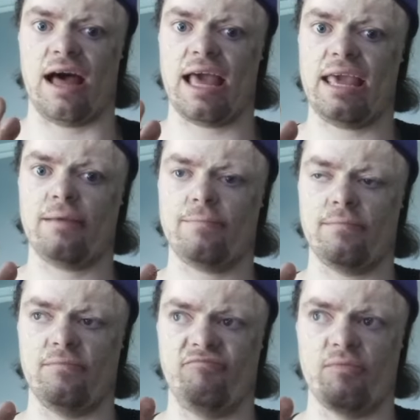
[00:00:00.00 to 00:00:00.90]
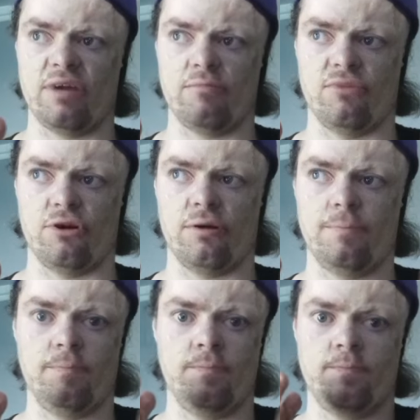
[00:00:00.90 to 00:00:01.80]
I
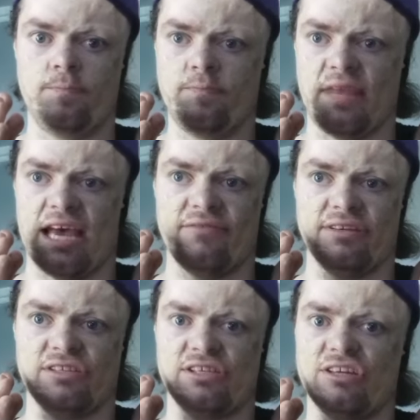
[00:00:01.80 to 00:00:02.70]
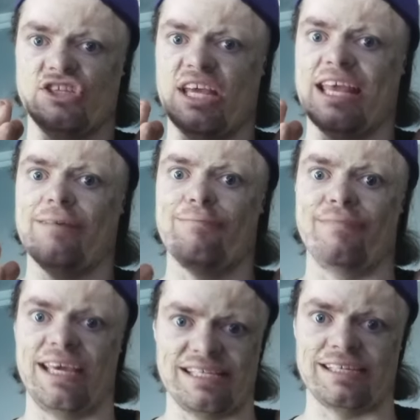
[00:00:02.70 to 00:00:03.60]
remember having such an
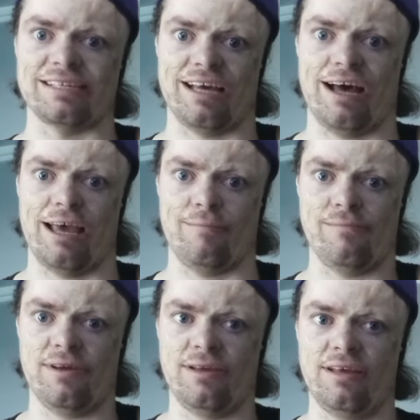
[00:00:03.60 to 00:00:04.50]
amazing time.